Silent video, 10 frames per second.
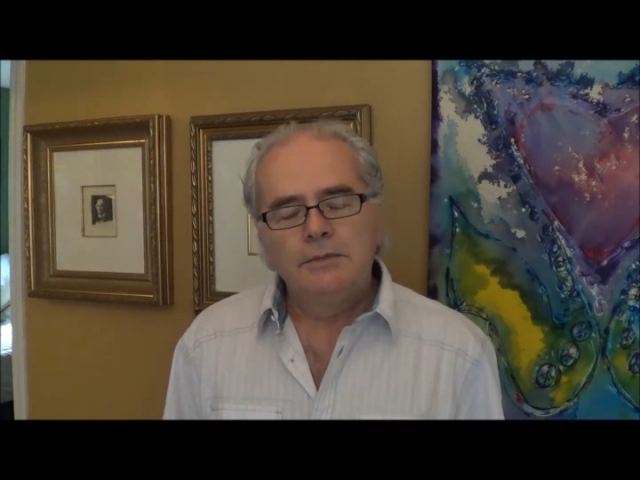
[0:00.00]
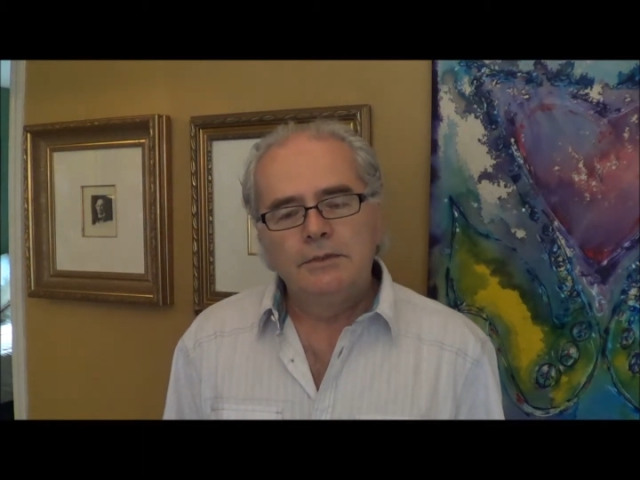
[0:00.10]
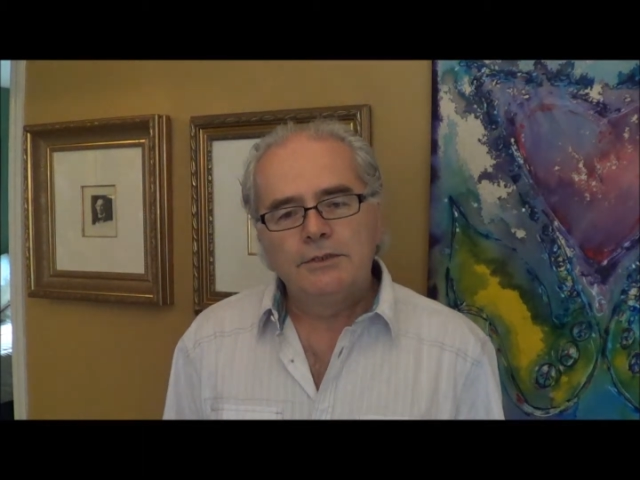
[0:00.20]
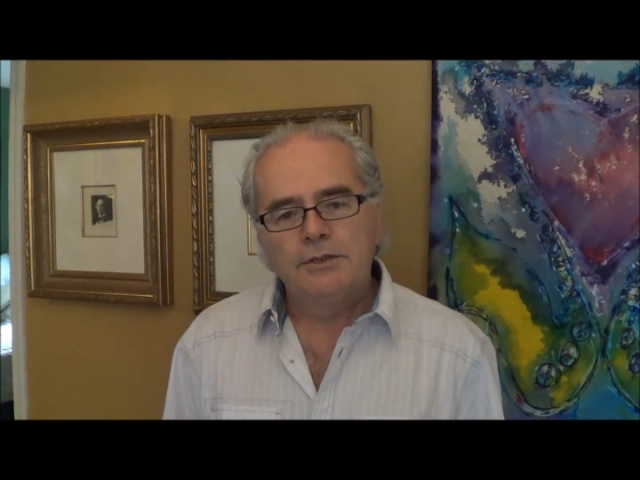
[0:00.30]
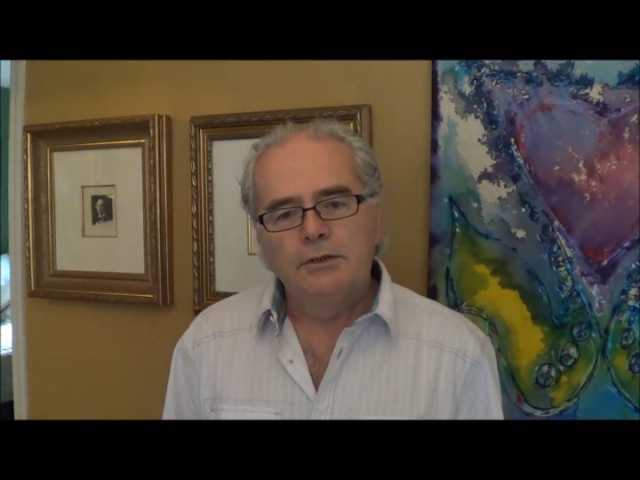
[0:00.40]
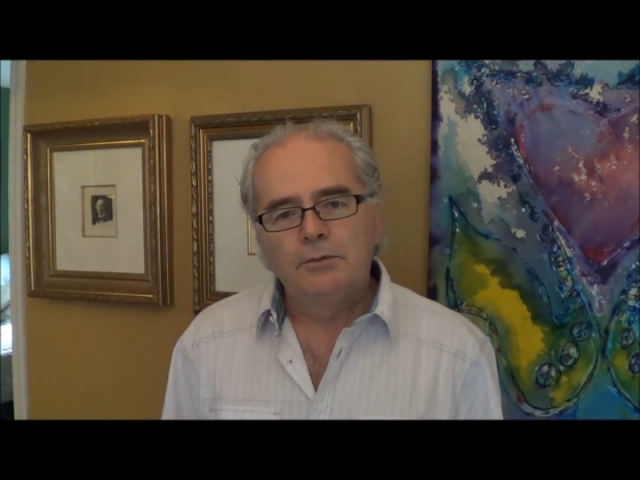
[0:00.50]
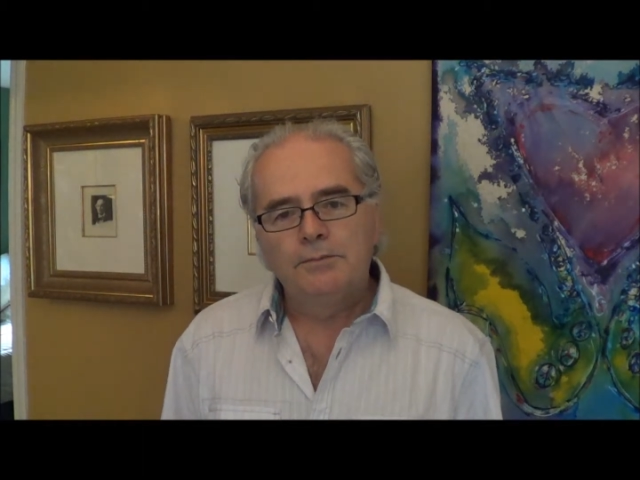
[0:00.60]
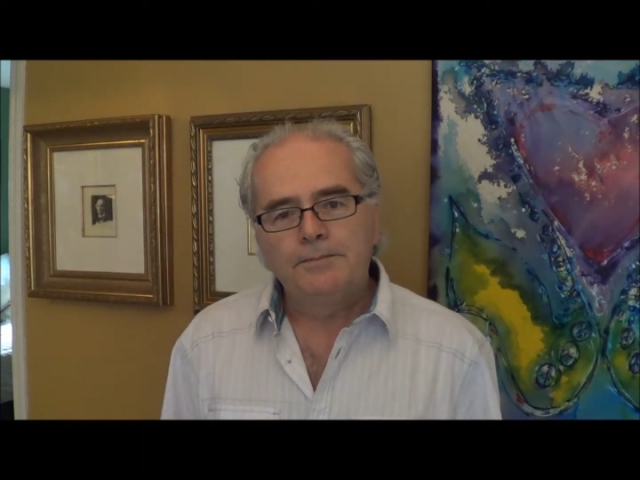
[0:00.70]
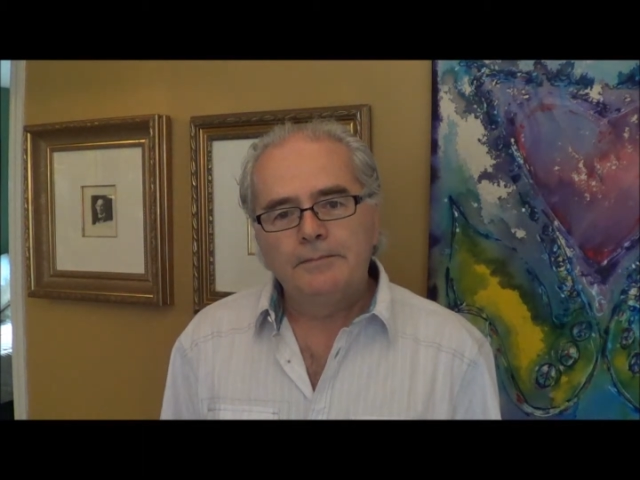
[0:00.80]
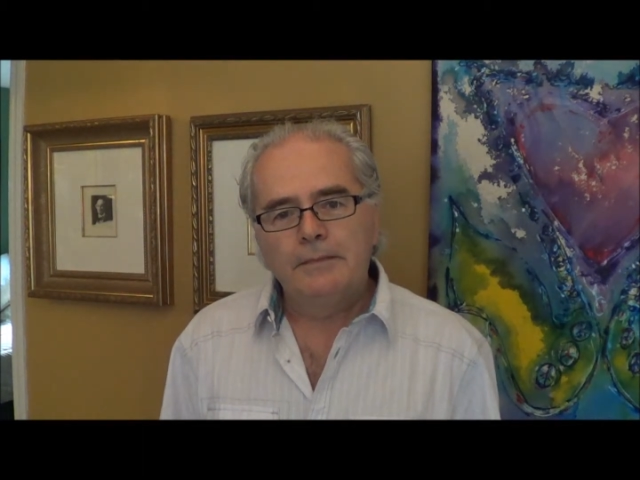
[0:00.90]

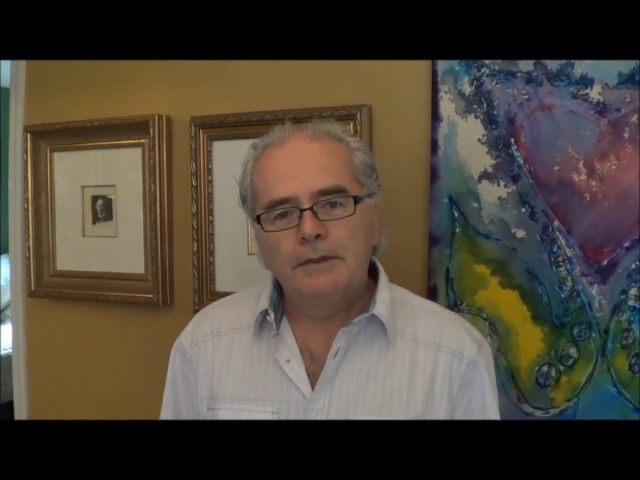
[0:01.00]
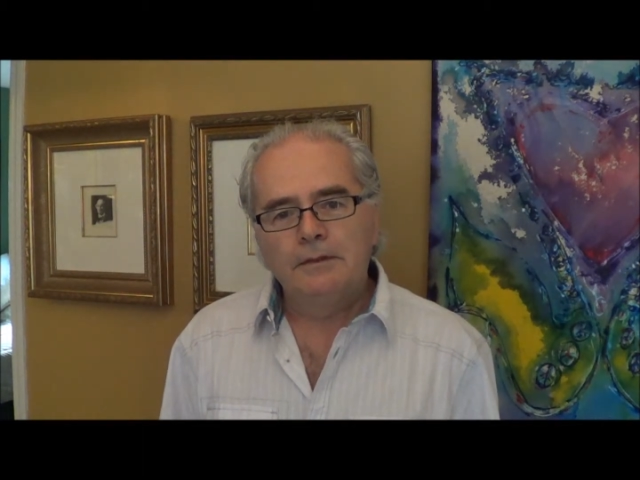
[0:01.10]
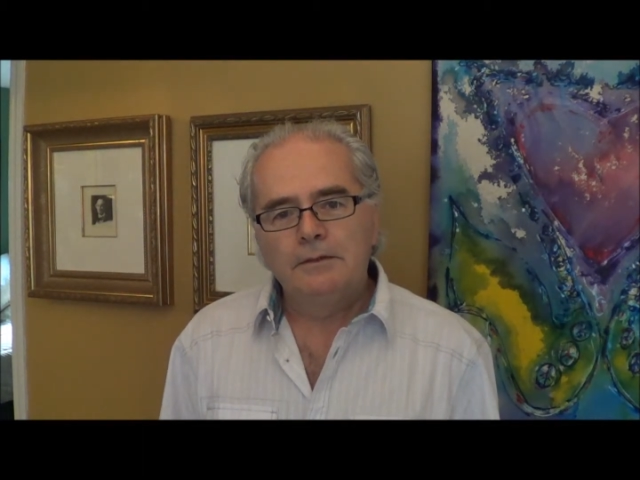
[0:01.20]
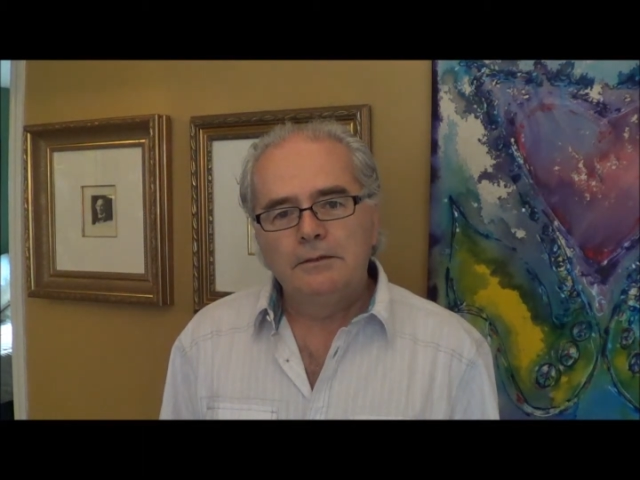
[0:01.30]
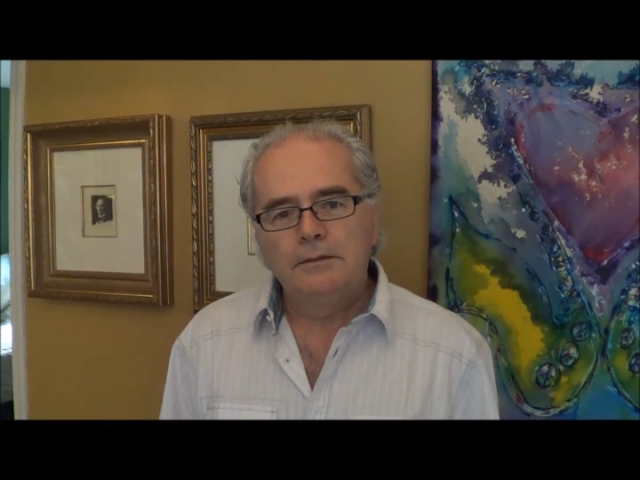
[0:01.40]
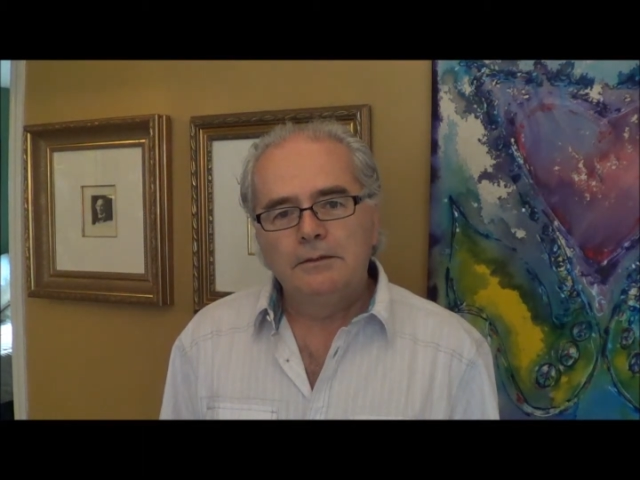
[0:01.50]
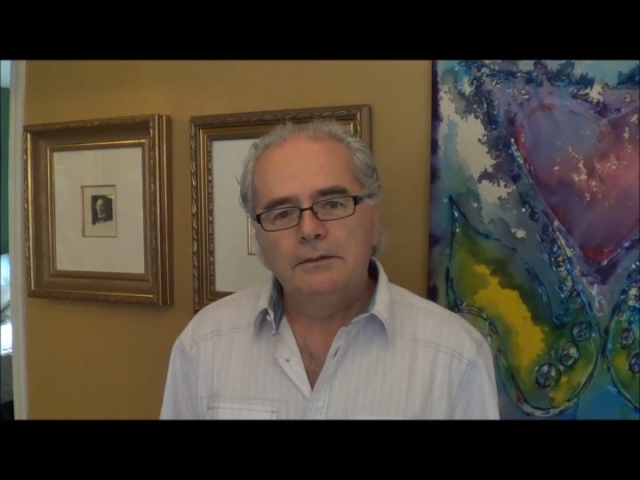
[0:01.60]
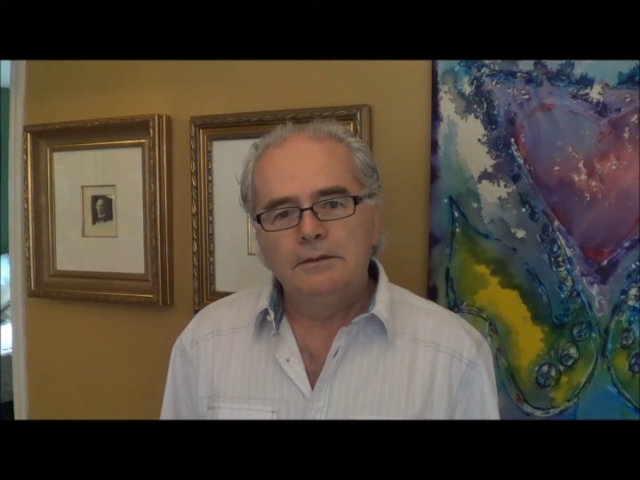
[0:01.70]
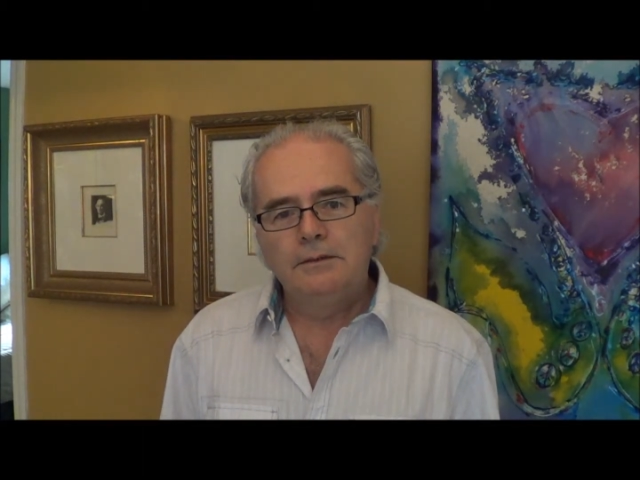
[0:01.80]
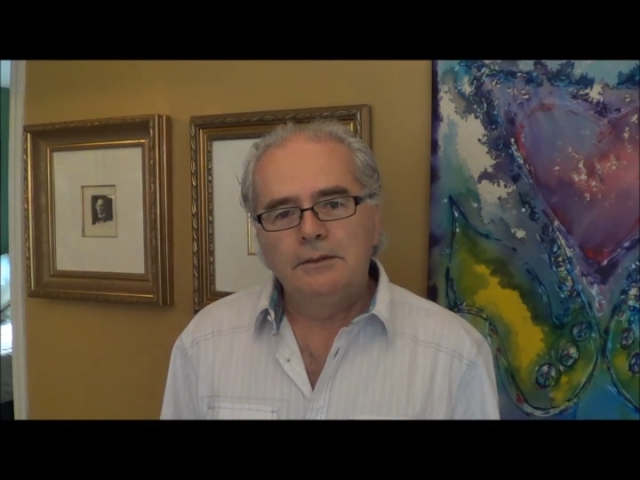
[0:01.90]
So
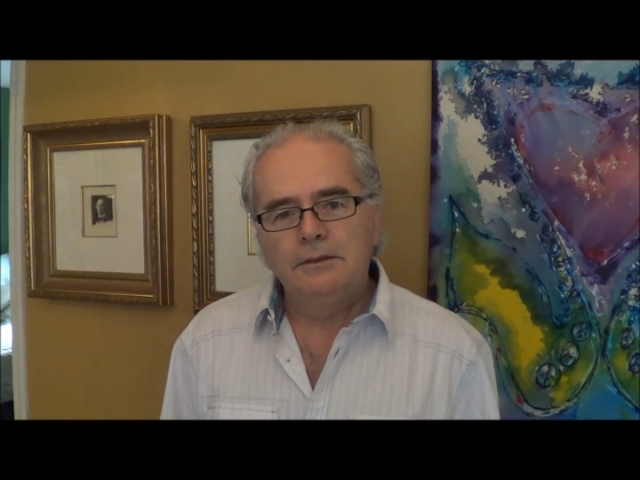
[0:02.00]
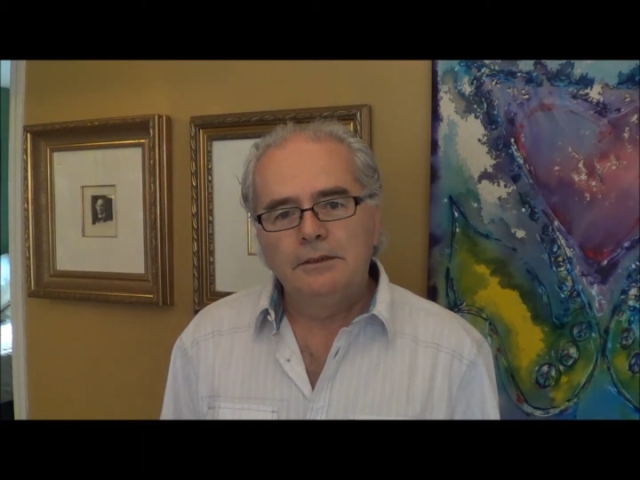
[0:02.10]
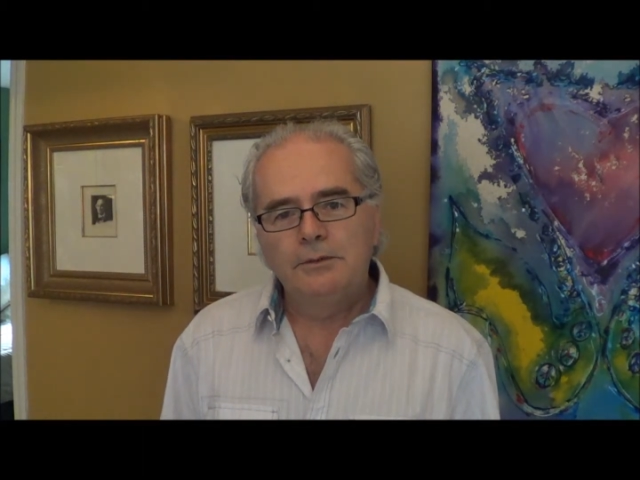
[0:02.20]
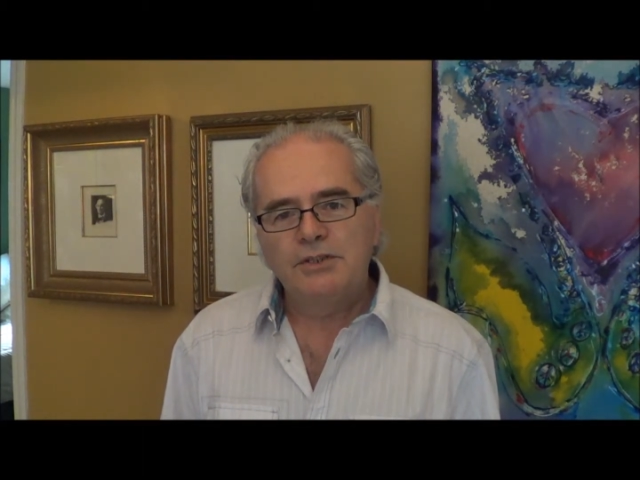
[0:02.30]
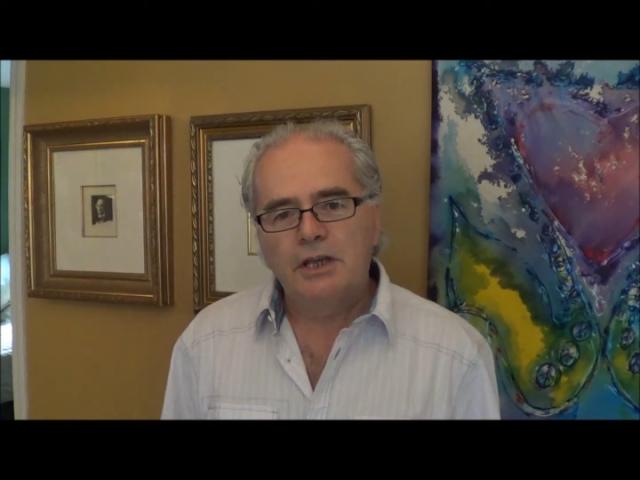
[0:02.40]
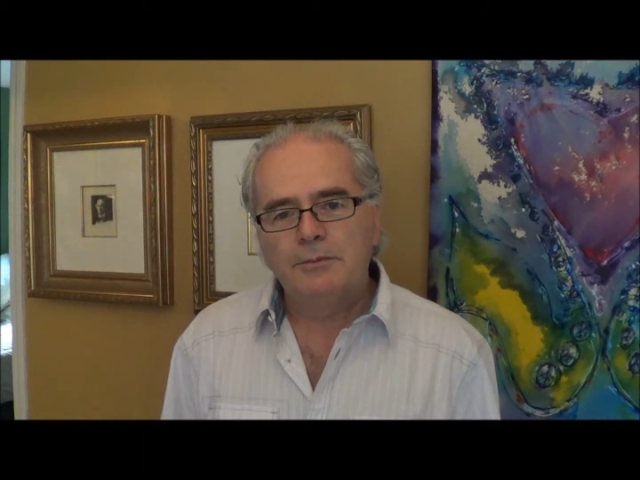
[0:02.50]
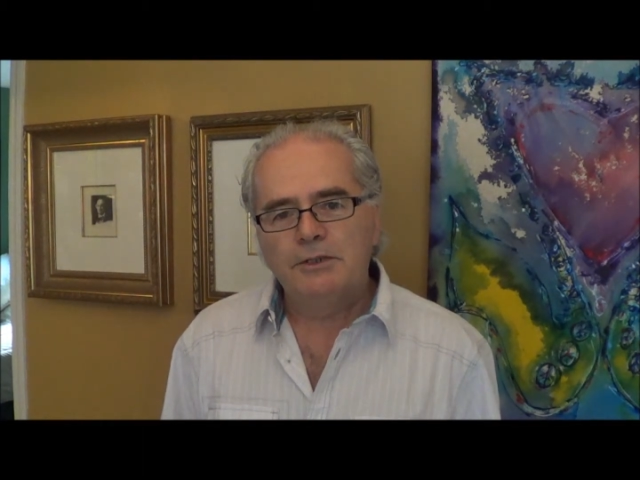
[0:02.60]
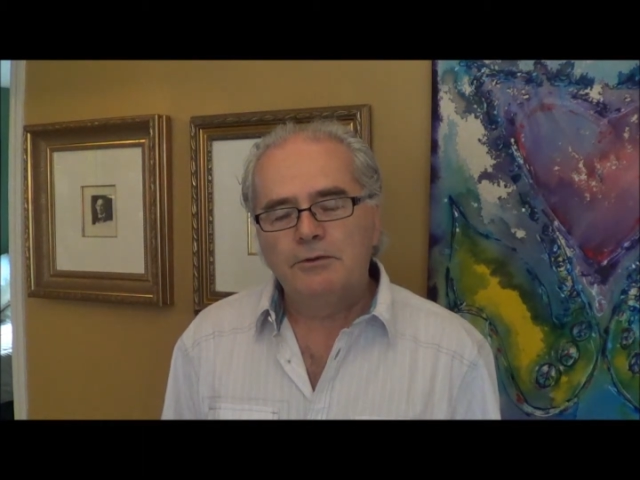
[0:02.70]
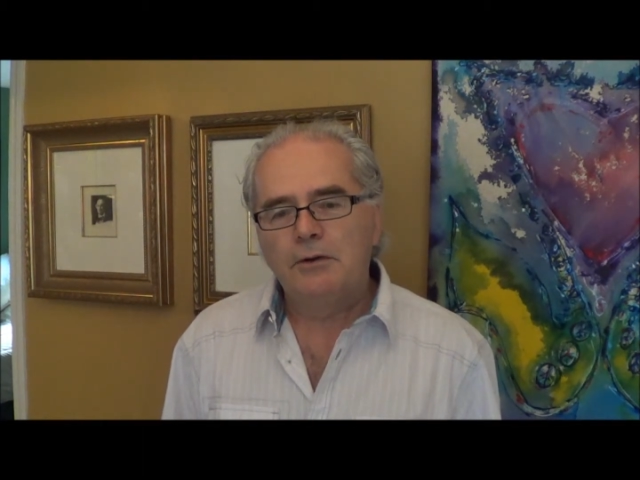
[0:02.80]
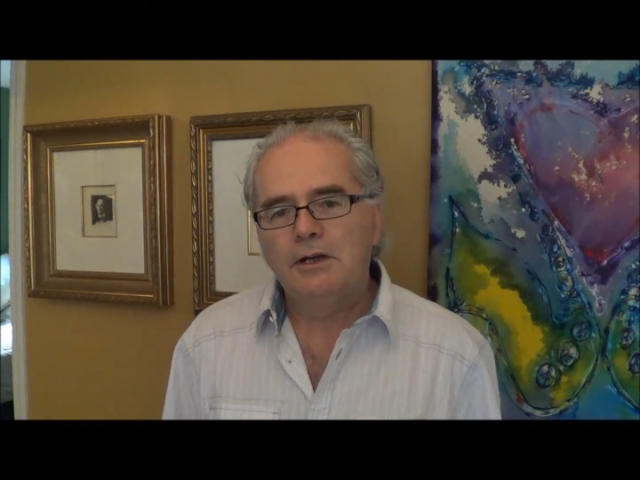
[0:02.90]
it was coming
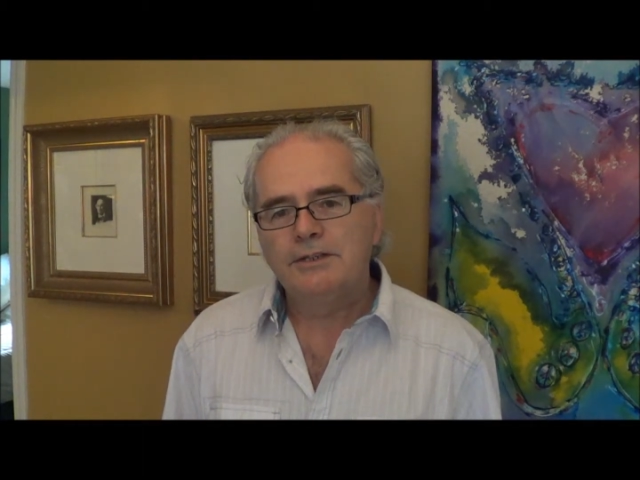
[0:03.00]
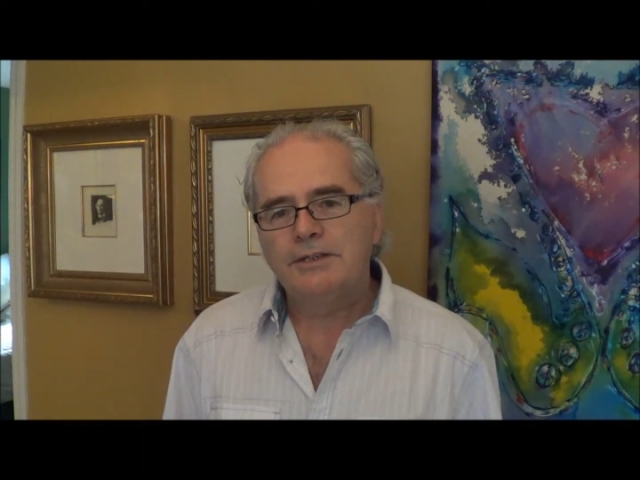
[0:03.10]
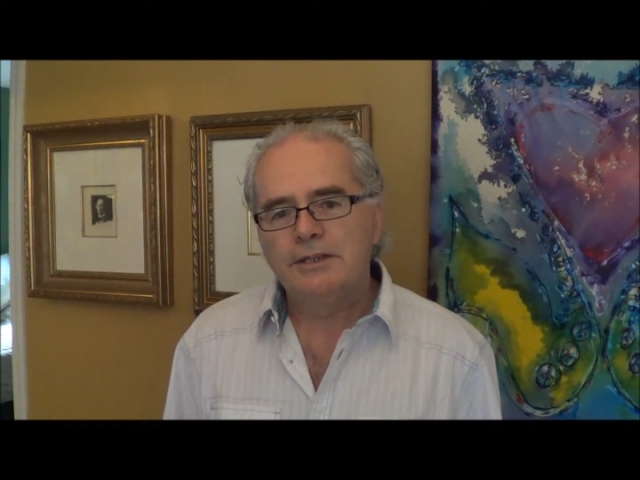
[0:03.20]
across